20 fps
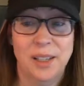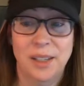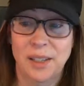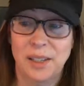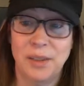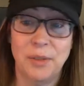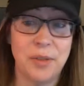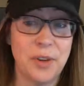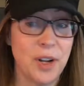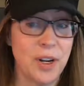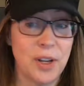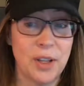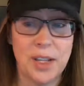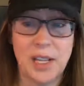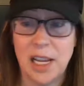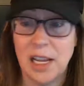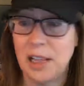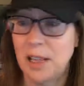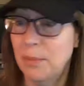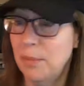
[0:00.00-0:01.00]
you've got all
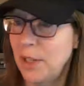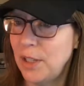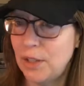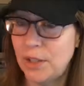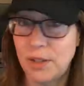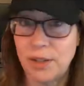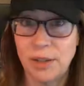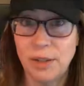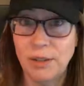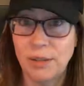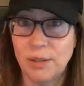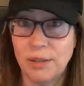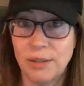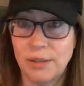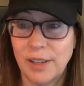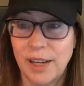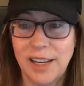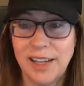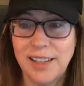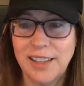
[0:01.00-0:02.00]
the elements too,
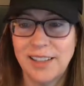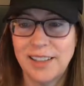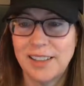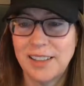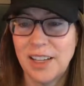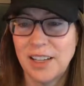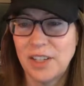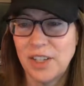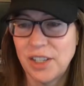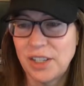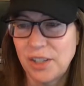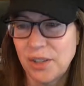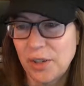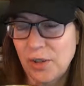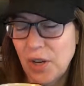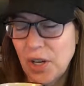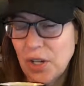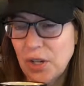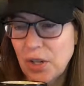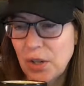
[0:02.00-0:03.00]
right? It's not just the
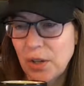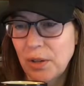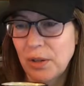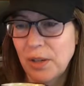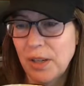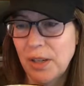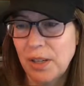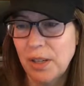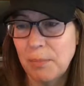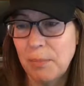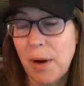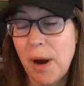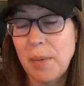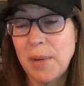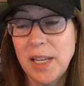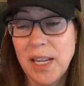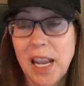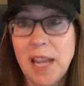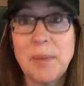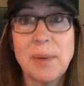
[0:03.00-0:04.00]
structure.
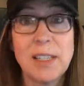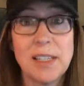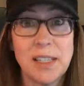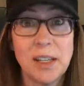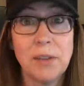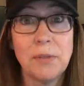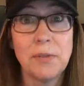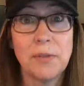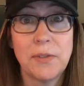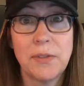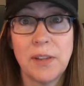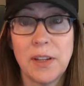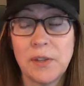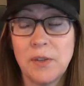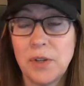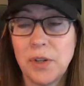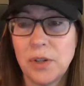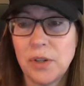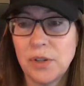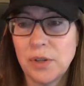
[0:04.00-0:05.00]
Probably the game itself
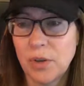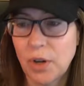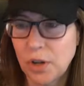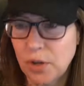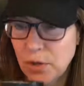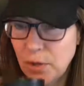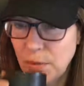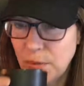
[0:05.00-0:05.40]
gives you the structure,